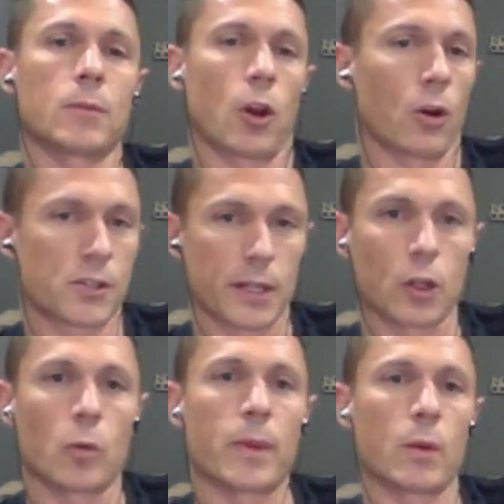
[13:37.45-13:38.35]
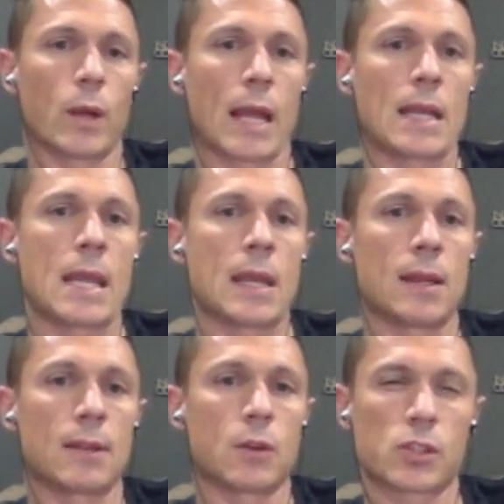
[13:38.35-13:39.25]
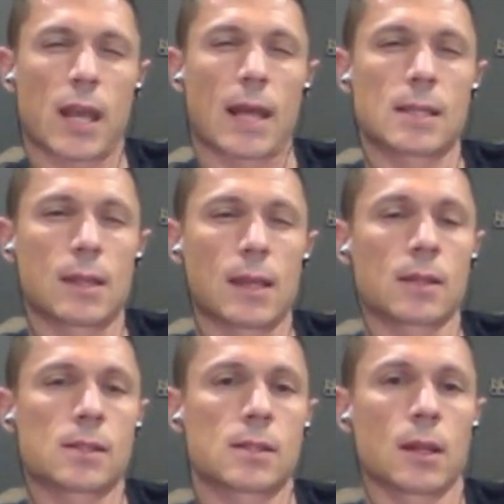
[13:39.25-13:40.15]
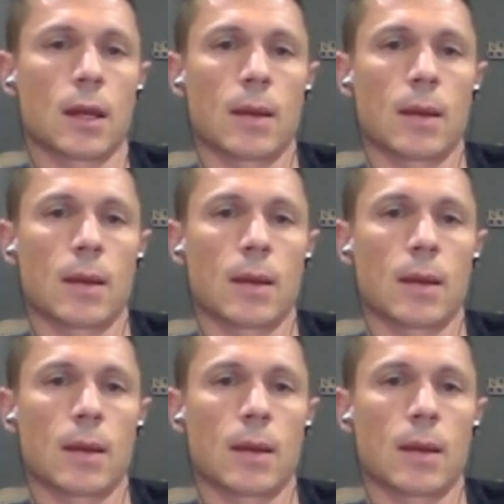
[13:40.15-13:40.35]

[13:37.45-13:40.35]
curse a little bit when I needed it, those kinds of things.